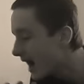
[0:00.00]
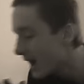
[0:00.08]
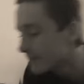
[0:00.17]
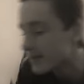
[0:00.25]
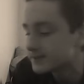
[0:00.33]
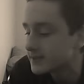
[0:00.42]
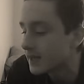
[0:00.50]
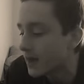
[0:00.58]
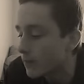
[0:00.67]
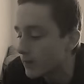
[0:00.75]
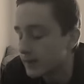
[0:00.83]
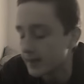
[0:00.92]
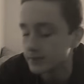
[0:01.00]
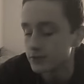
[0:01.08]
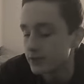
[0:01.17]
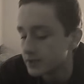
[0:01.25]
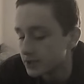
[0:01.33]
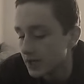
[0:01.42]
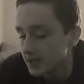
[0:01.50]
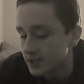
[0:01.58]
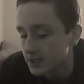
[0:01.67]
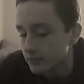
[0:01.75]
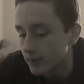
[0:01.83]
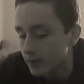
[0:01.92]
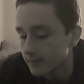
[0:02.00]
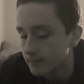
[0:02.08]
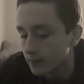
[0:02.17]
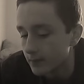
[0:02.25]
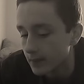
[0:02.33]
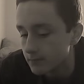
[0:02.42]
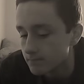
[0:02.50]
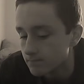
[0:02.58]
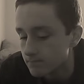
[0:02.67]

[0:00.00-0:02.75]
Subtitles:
I'm not saying I want Andrew to change. I just want him to, like